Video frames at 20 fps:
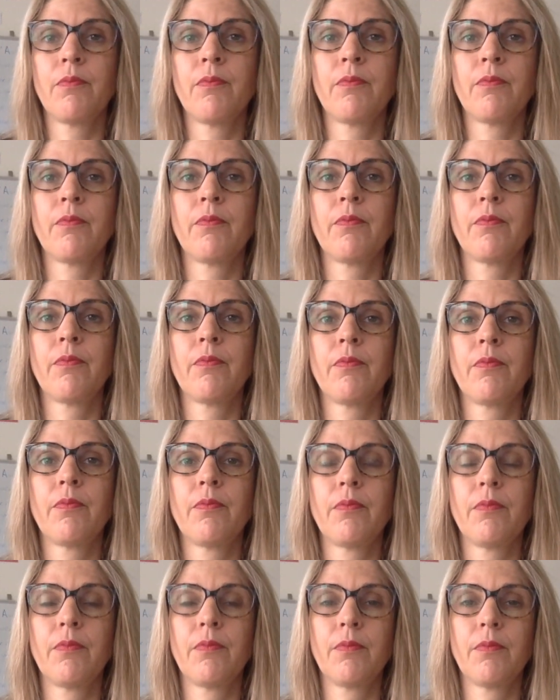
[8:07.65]

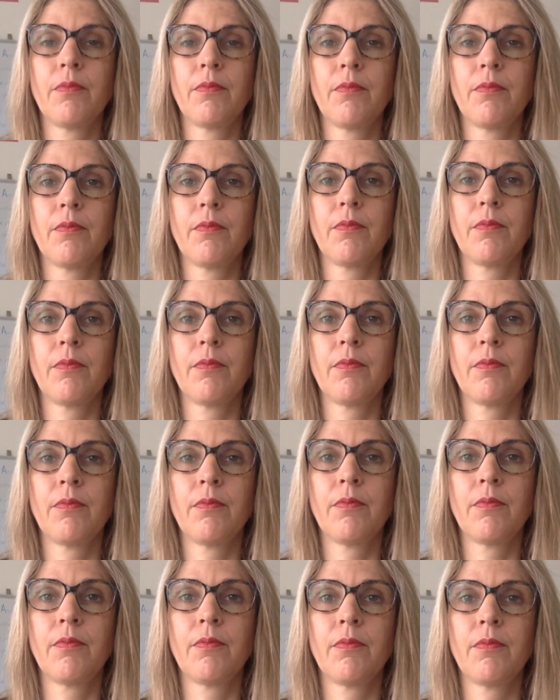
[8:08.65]

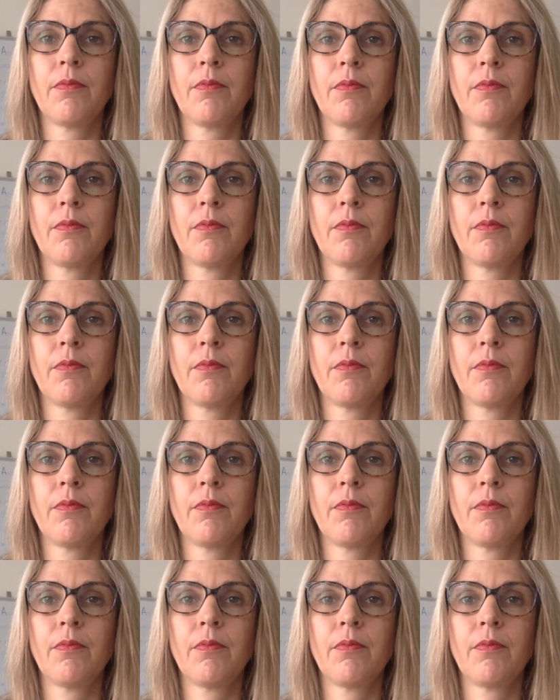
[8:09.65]
(no one is talking)